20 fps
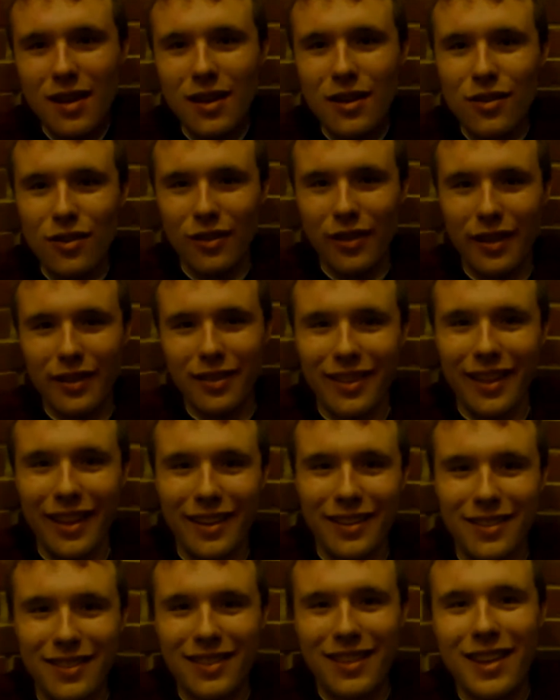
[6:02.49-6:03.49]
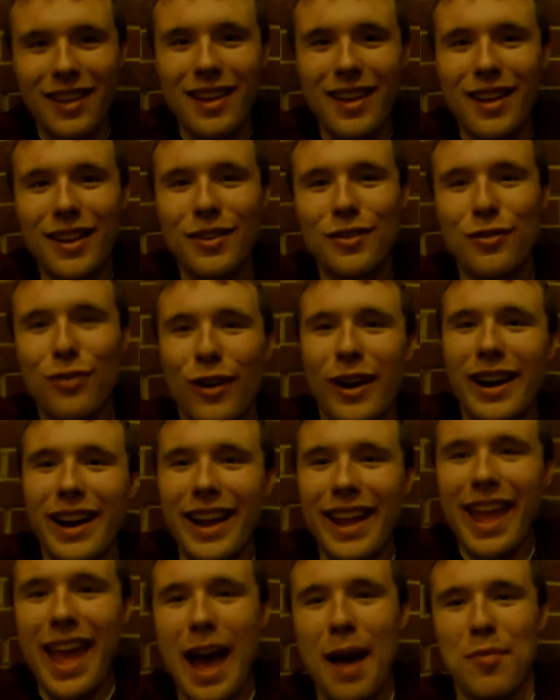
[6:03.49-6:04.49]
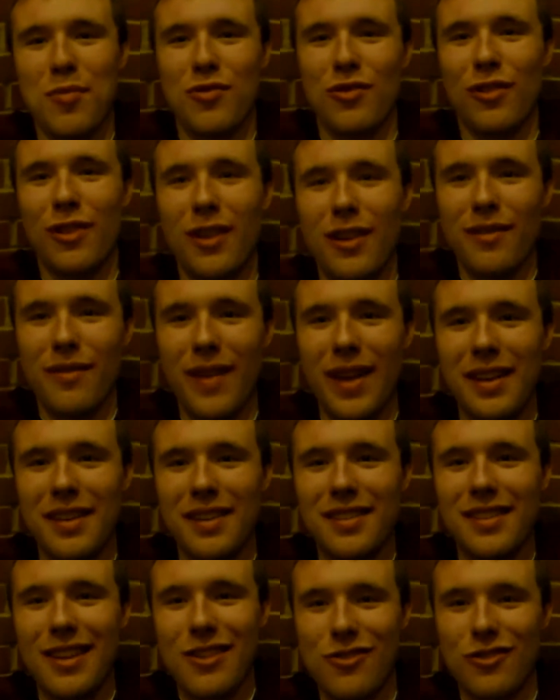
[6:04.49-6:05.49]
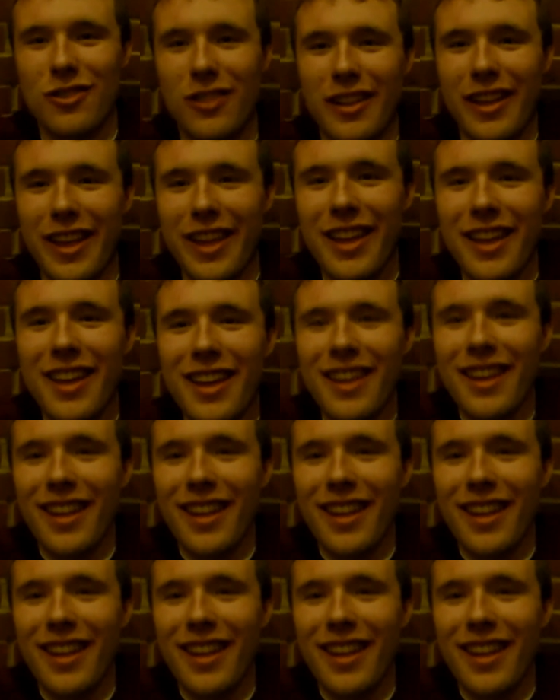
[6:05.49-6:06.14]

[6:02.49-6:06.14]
just like trying to capture an event digitally.